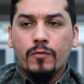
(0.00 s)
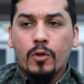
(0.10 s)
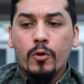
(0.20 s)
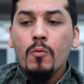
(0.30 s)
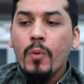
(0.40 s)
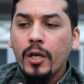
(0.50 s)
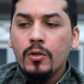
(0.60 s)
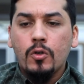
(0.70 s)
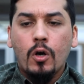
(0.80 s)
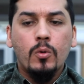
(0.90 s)
So you
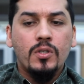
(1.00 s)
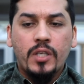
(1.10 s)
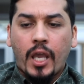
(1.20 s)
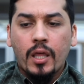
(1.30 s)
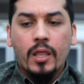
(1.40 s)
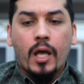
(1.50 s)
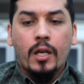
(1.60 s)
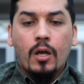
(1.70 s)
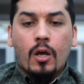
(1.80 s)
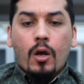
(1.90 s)
might go with saying
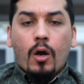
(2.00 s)
that,